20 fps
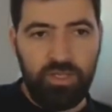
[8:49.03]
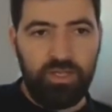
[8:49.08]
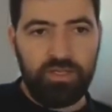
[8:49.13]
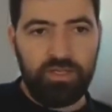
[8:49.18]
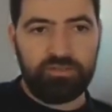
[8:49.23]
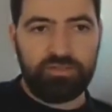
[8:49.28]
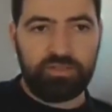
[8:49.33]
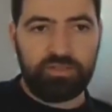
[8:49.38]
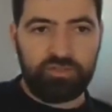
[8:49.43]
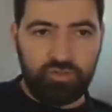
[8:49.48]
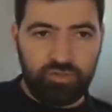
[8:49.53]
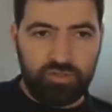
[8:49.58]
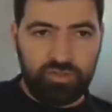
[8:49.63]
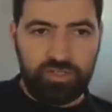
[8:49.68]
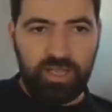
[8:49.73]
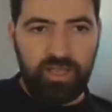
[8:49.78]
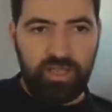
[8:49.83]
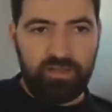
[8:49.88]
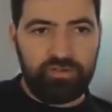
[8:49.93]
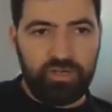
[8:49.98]
that
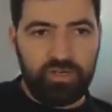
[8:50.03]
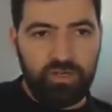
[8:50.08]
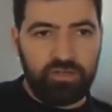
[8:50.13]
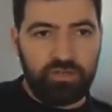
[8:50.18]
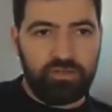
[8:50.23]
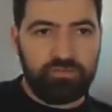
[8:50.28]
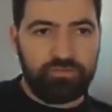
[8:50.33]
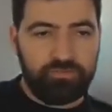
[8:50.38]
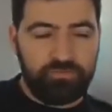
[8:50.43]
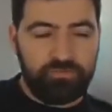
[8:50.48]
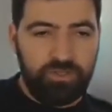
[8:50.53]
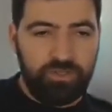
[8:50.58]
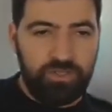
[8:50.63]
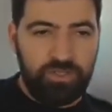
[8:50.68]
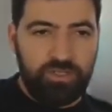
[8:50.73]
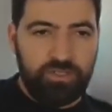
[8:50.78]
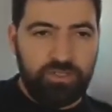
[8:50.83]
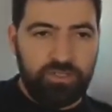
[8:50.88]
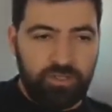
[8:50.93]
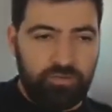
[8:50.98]
currently have a lot of,
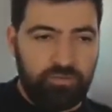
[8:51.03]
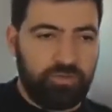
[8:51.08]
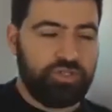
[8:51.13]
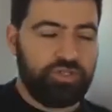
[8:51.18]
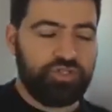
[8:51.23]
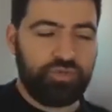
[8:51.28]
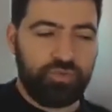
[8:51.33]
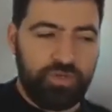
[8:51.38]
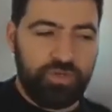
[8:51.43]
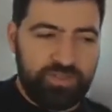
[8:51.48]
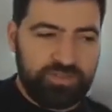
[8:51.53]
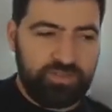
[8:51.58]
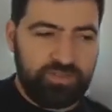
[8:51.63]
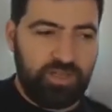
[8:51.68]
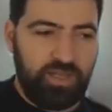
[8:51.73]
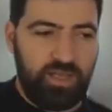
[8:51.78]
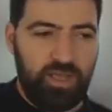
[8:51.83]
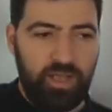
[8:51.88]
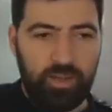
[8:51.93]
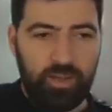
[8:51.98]
insurance
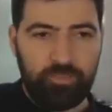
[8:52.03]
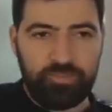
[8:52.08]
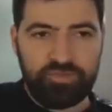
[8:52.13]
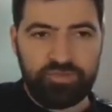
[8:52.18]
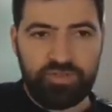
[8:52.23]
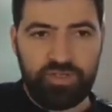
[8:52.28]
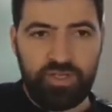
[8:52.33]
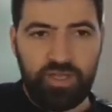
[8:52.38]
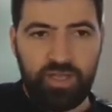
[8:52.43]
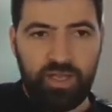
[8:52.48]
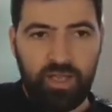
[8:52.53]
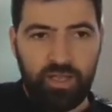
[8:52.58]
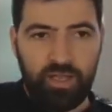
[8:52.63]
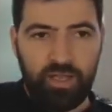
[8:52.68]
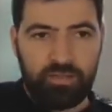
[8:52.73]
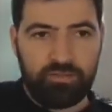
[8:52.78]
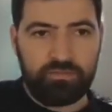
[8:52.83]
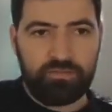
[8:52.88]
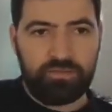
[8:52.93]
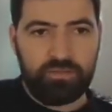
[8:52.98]
gaps
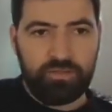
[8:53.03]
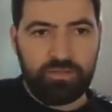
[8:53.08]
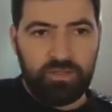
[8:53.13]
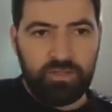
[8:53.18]
and